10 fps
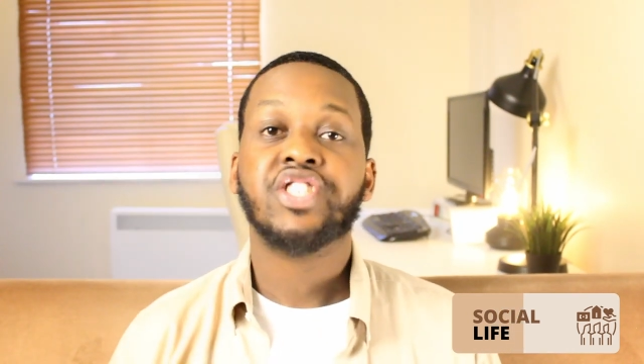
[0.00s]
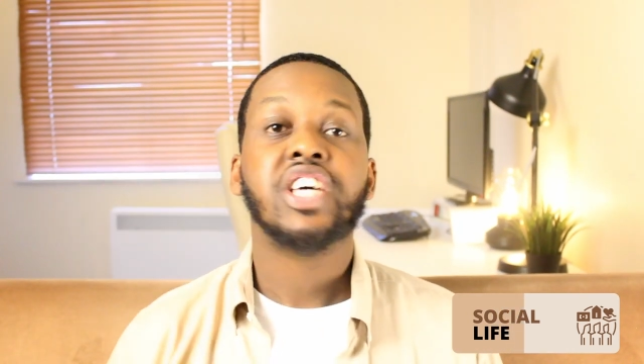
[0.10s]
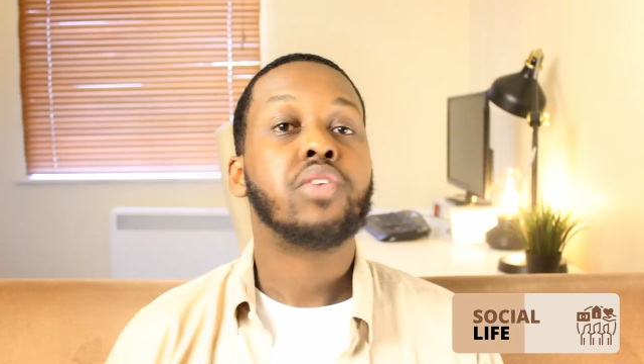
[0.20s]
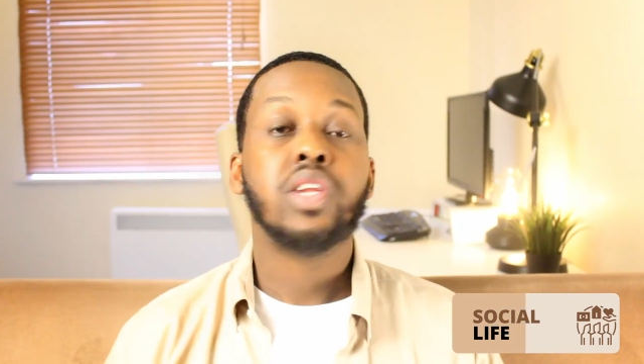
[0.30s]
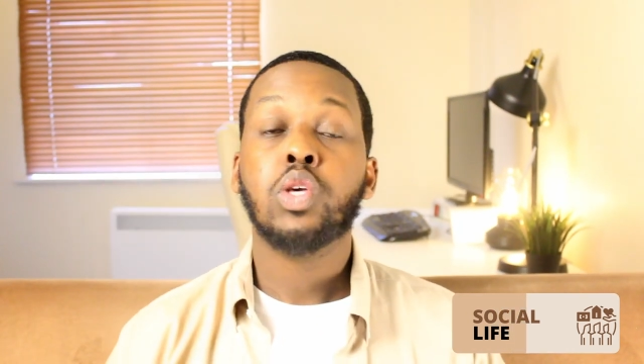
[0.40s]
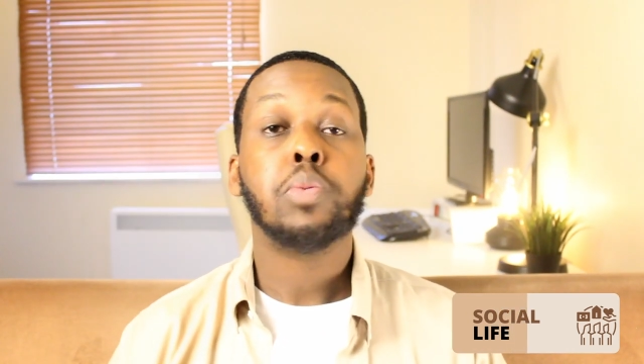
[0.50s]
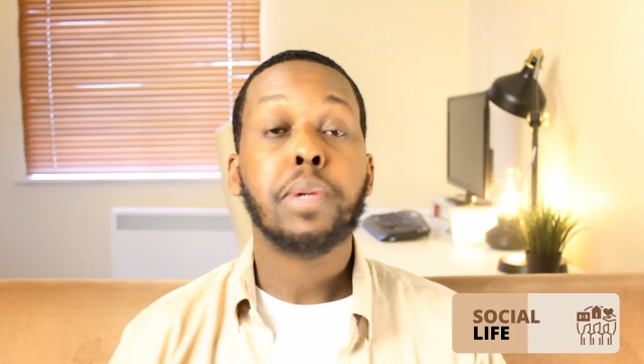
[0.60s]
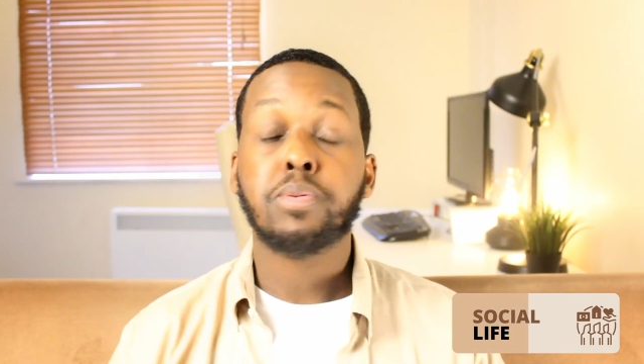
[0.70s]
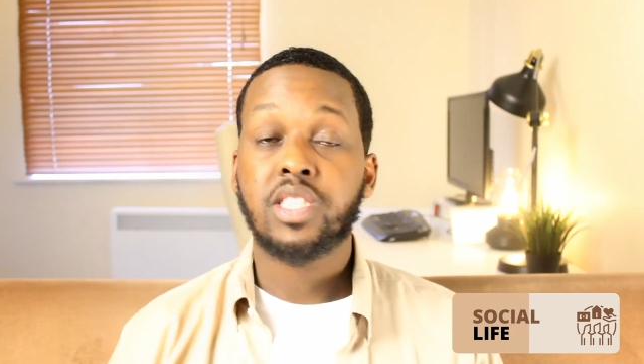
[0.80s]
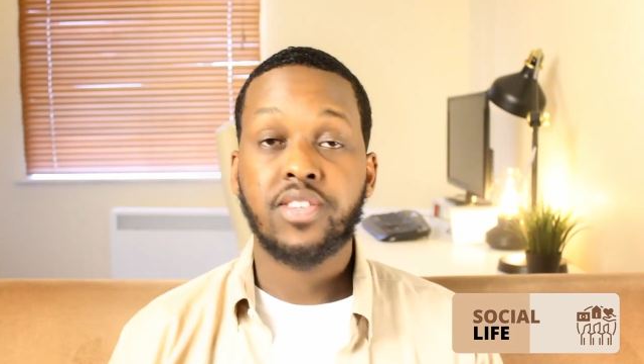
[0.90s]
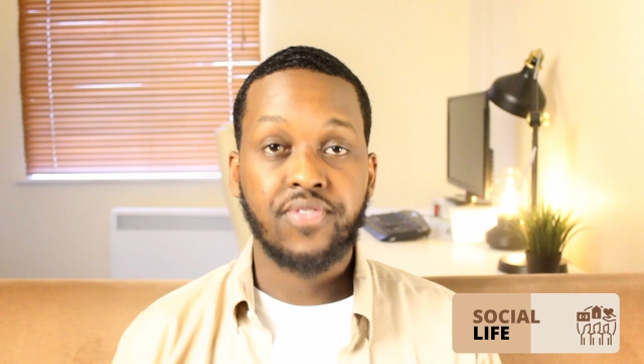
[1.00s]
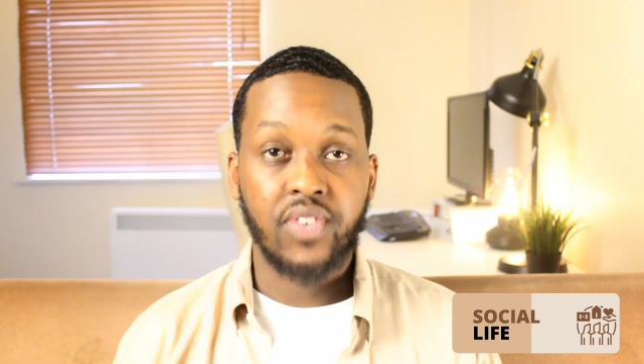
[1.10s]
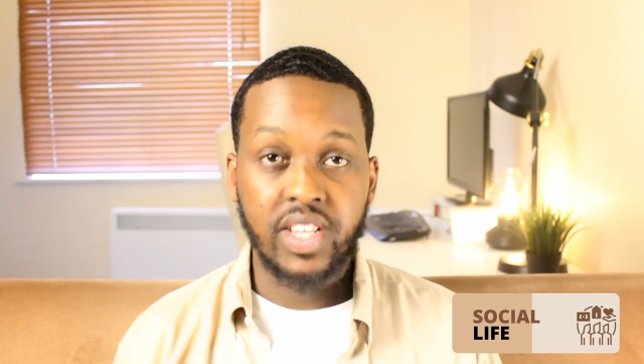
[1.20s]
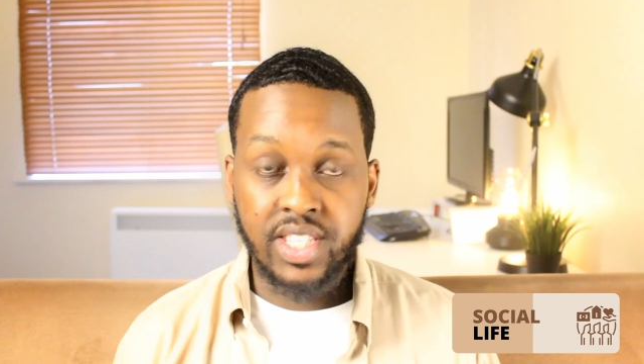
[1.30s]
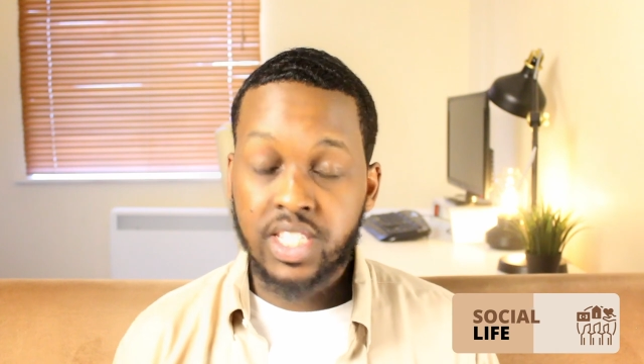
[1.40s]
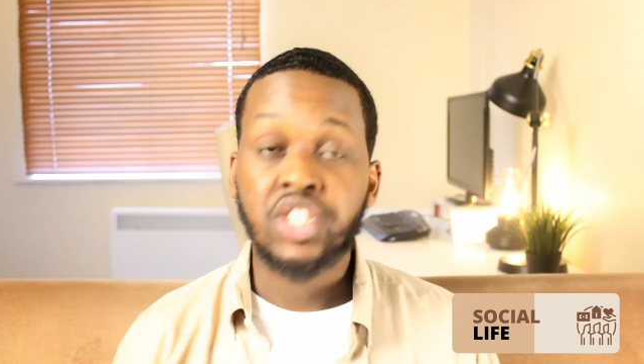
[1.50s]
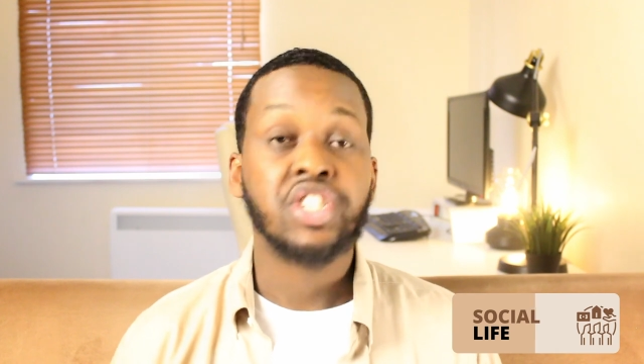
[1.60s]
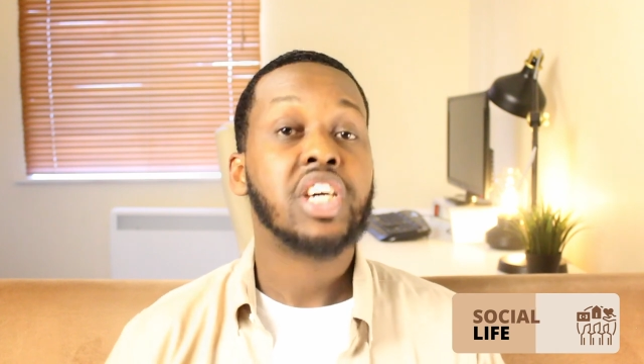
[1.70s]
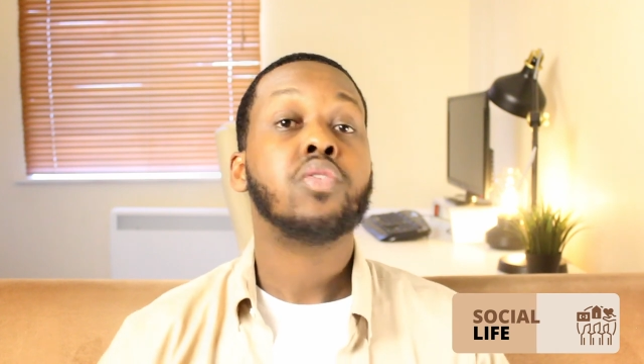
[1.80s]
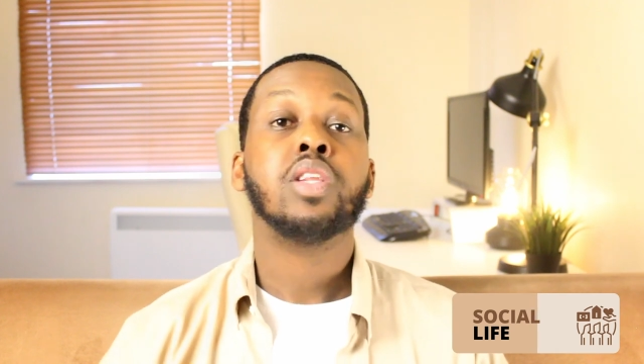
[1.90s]
Generally, you won't be able to see friends.
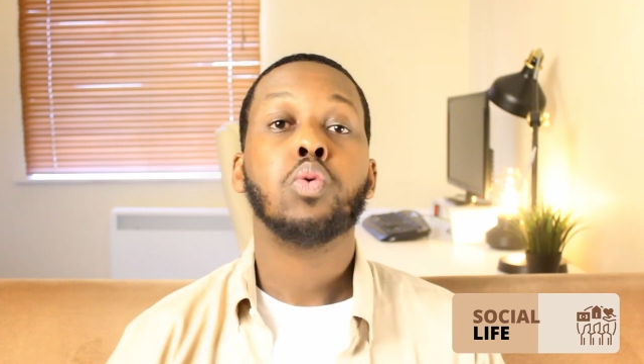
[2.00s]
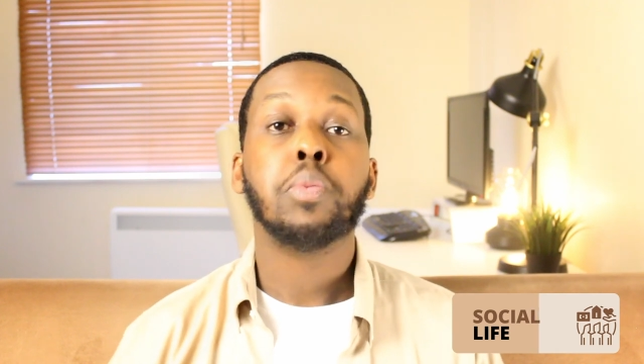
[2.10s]
Generally,